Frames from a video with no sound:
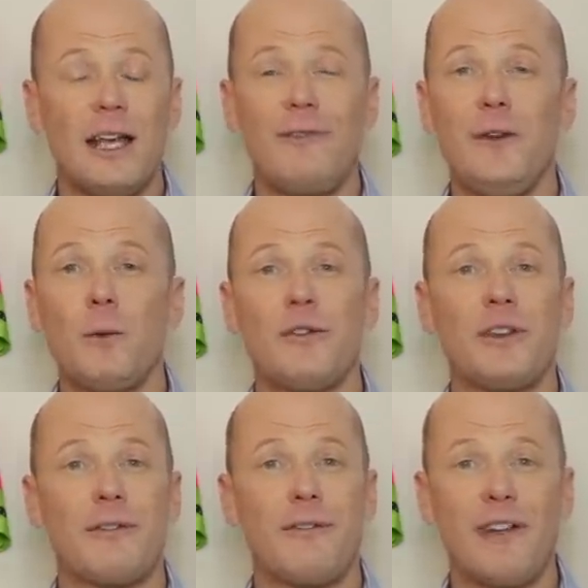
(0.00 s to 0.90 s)
If he was
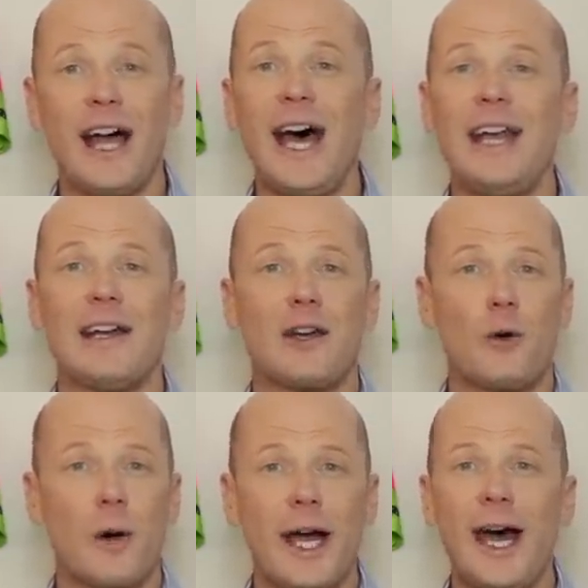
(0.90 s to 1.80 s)
to flat,
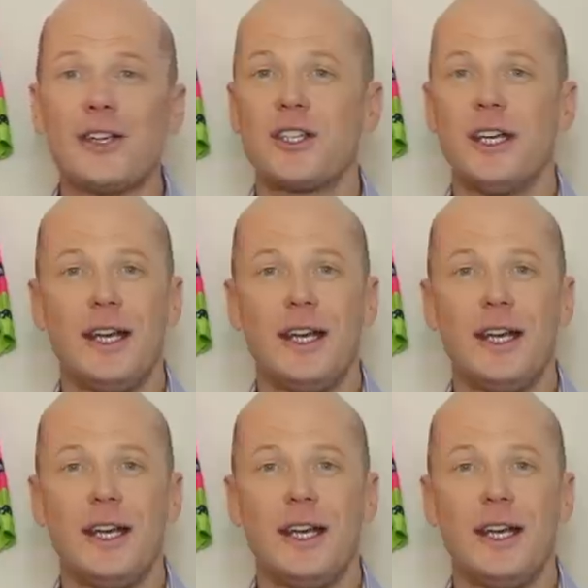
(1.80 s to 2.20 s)
crash,